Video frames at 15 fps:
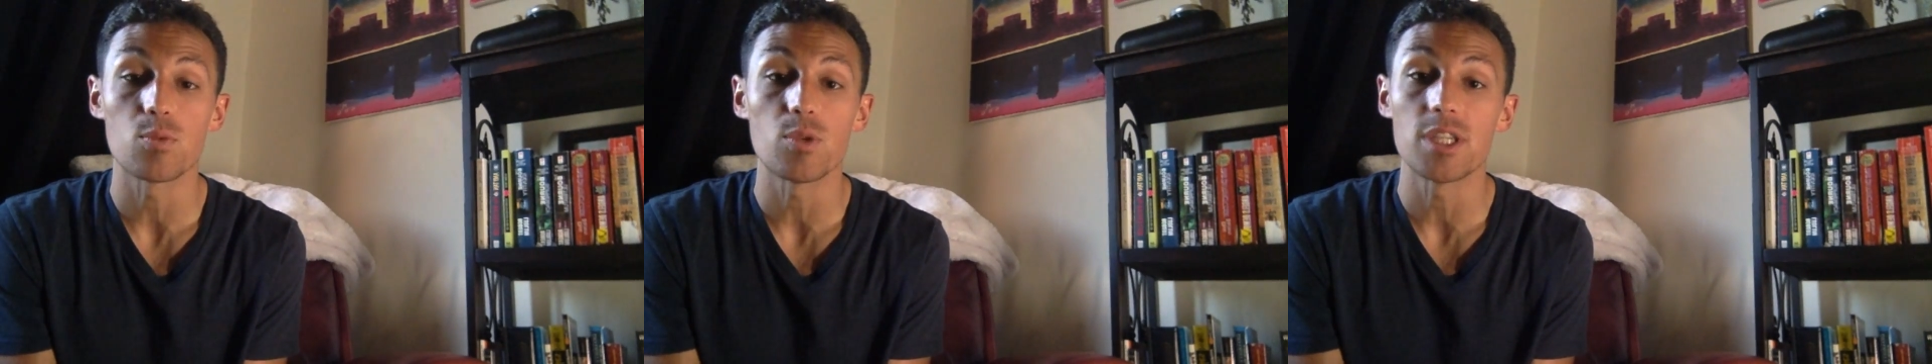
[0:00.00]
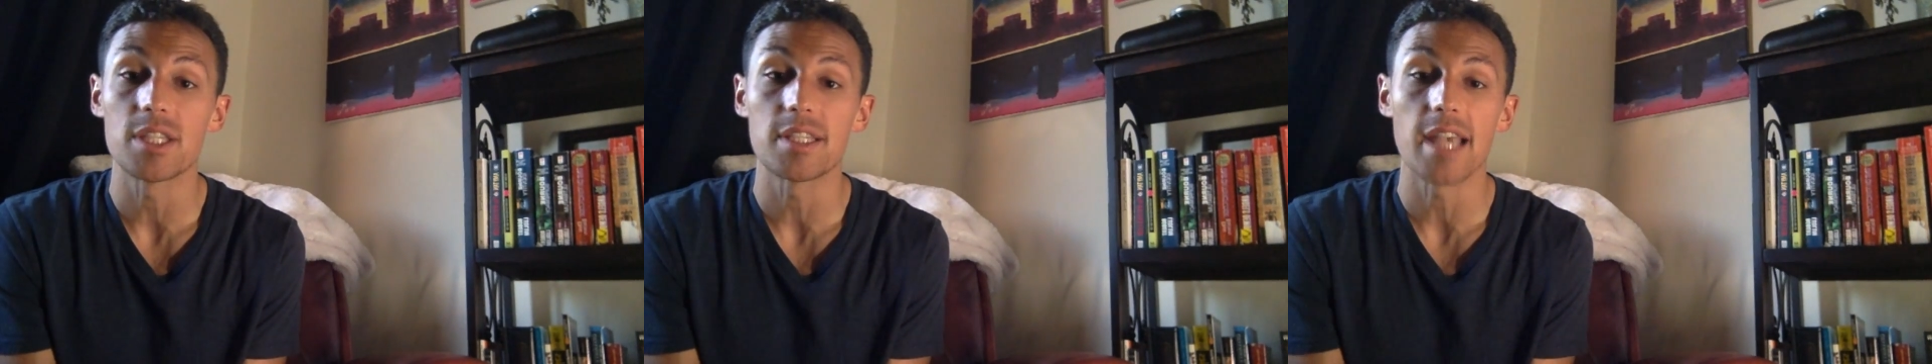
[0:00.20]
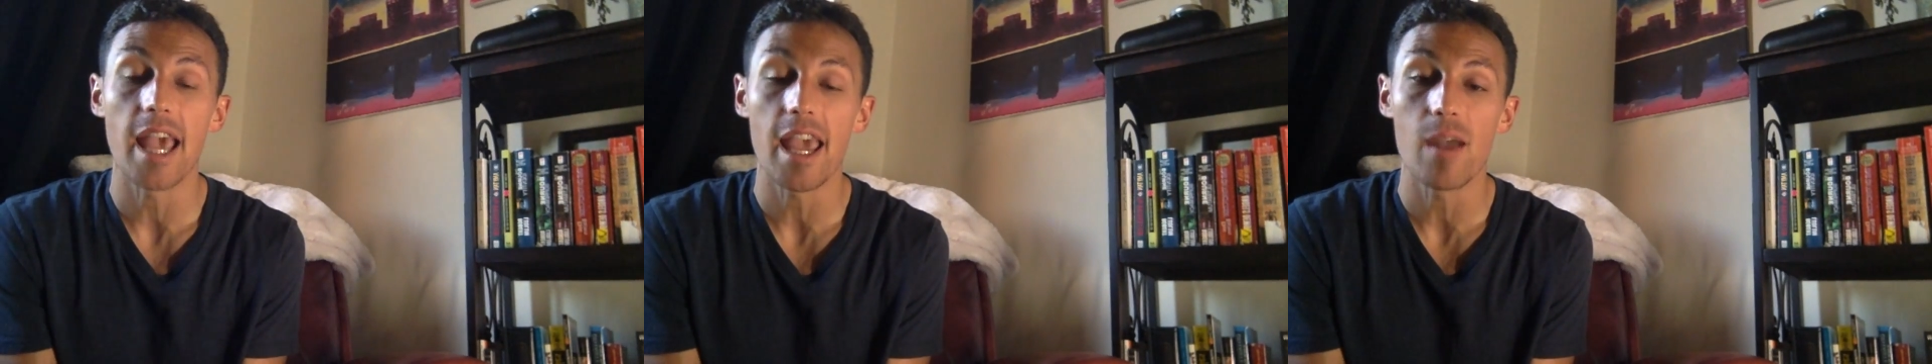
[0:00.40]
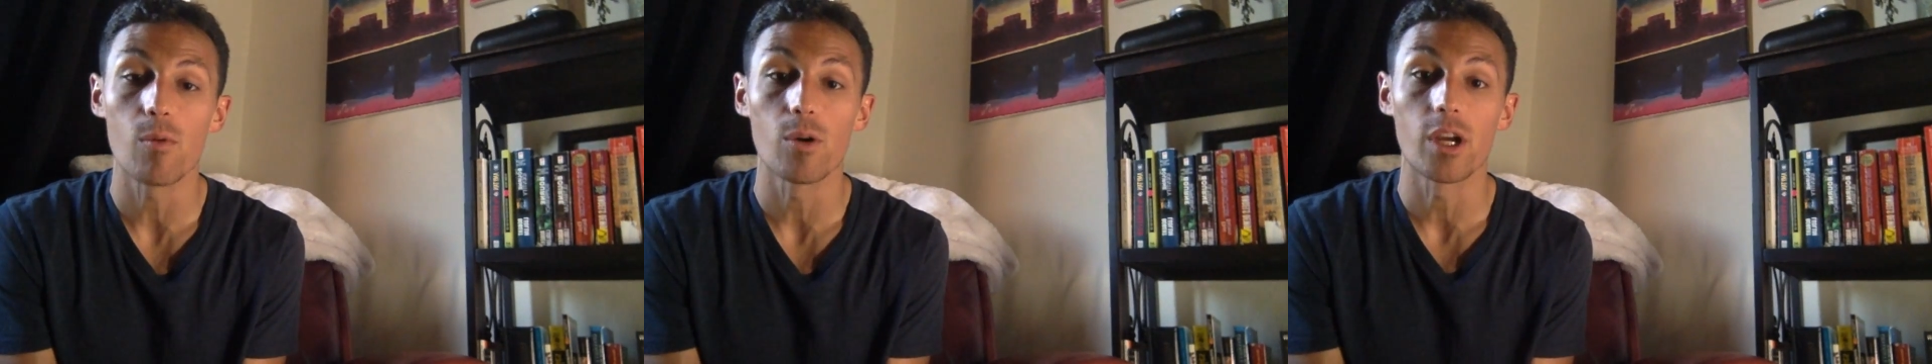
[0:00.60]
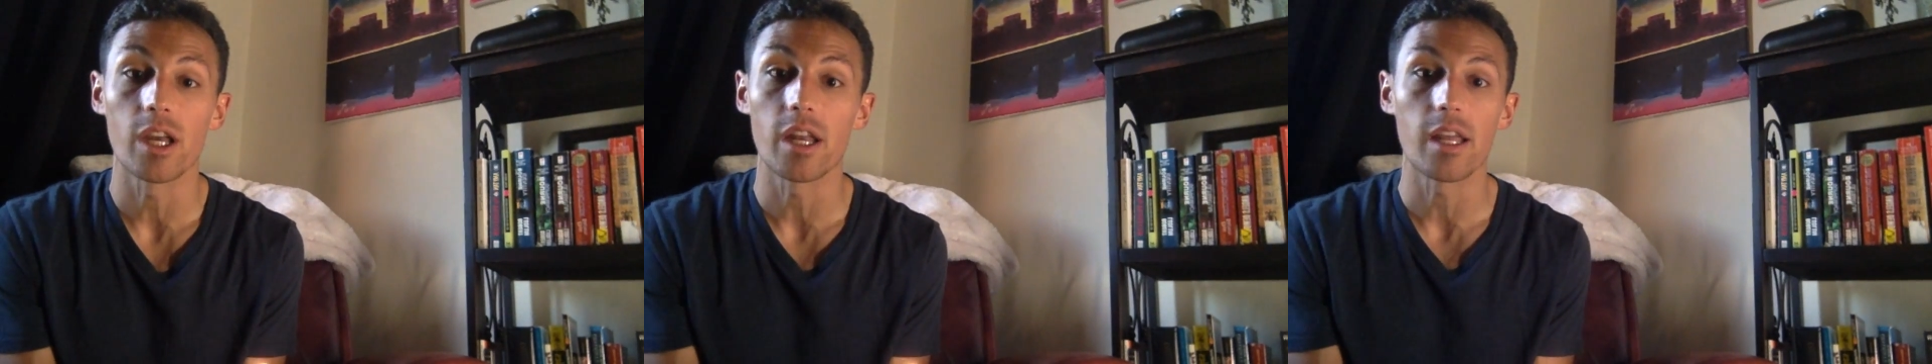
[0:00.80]
we say
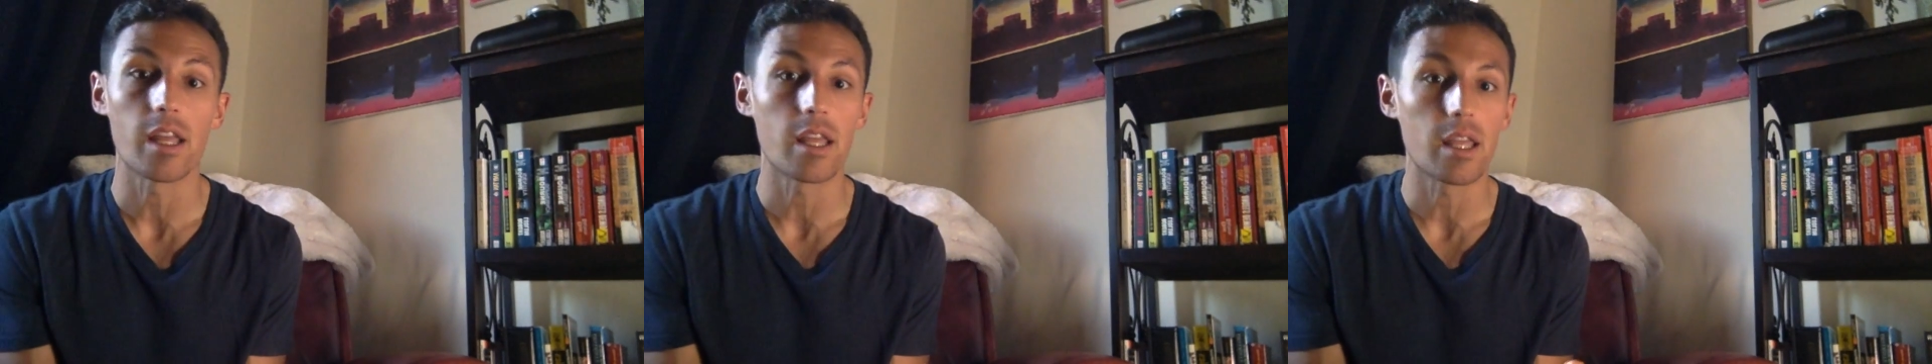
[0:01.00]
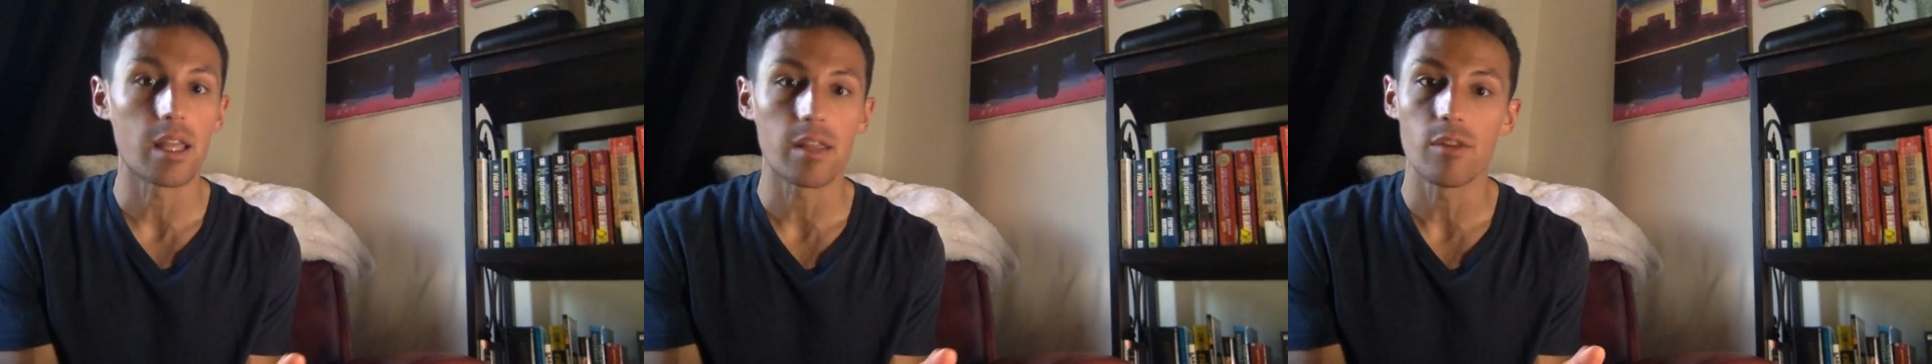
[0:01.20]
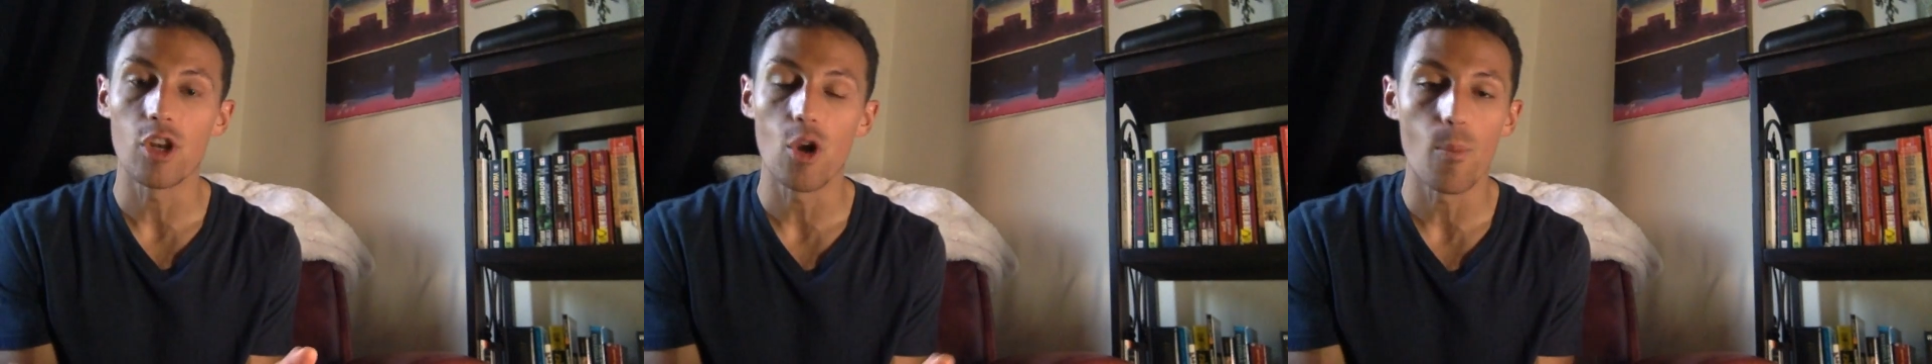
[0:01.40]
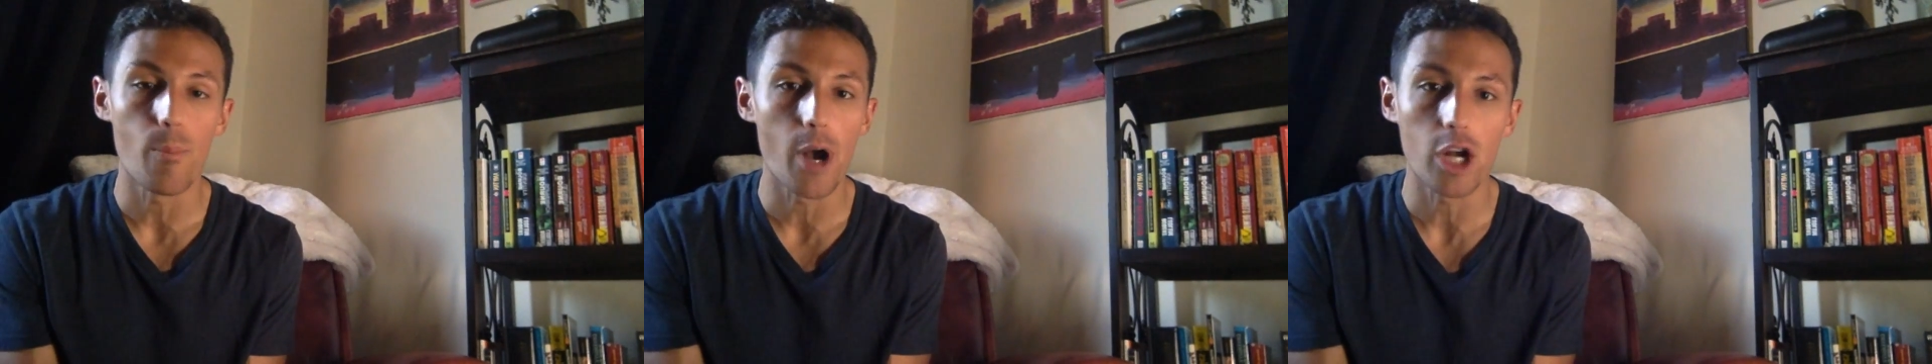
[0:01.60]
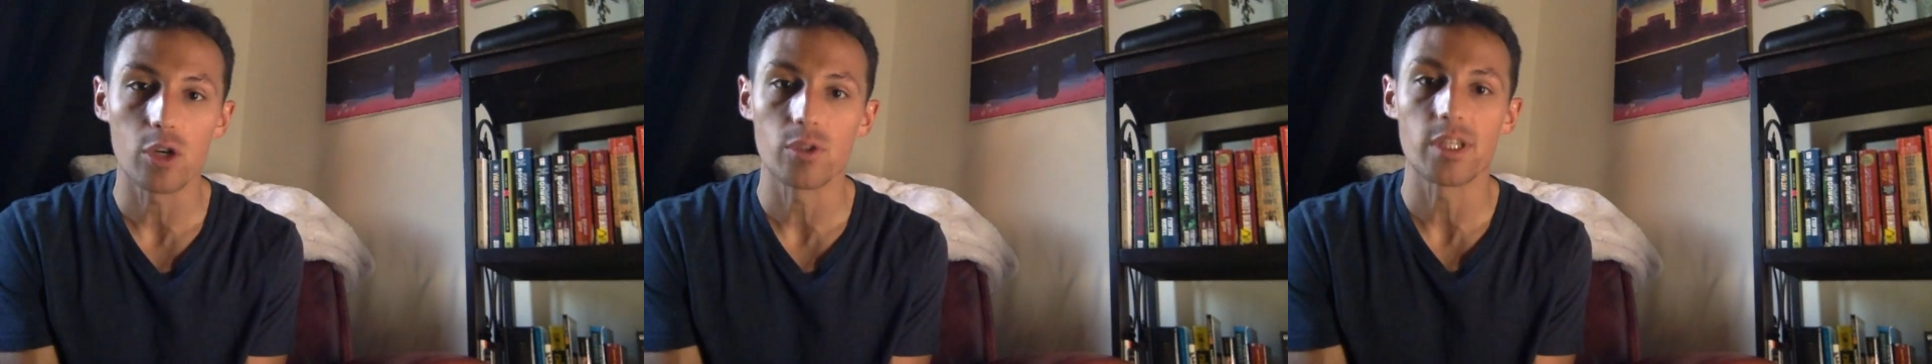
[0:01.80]
we're going to you know,
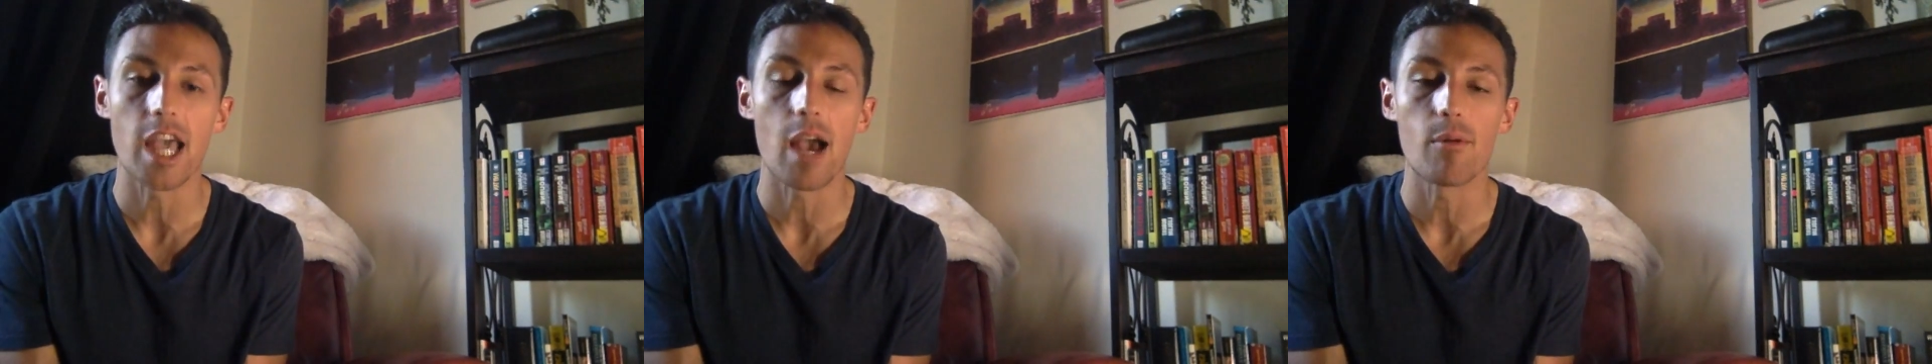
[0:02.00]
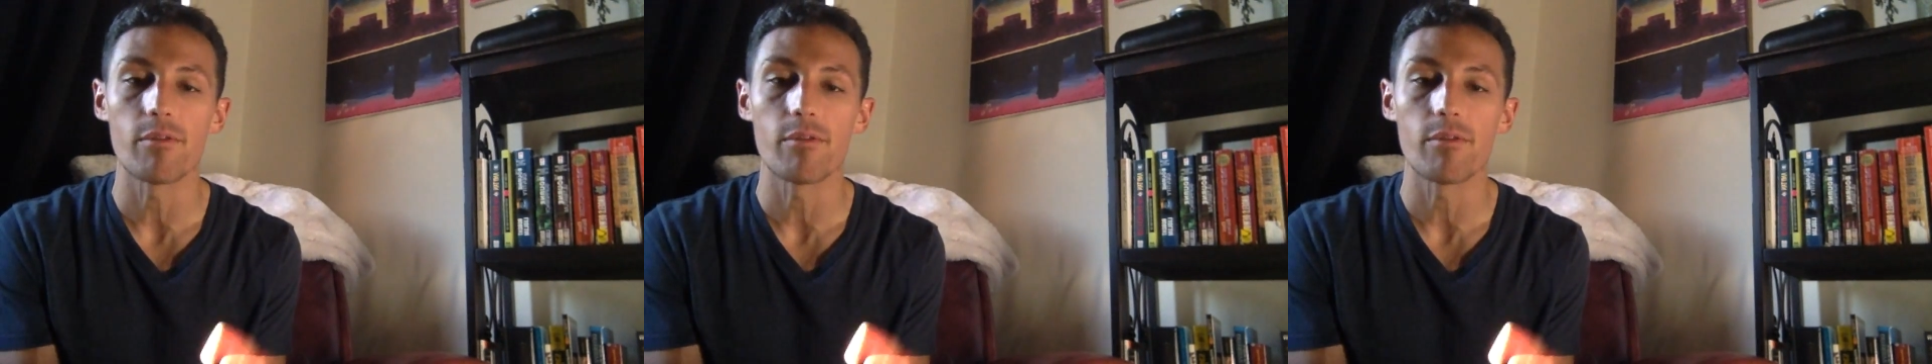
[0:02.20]
buckle down.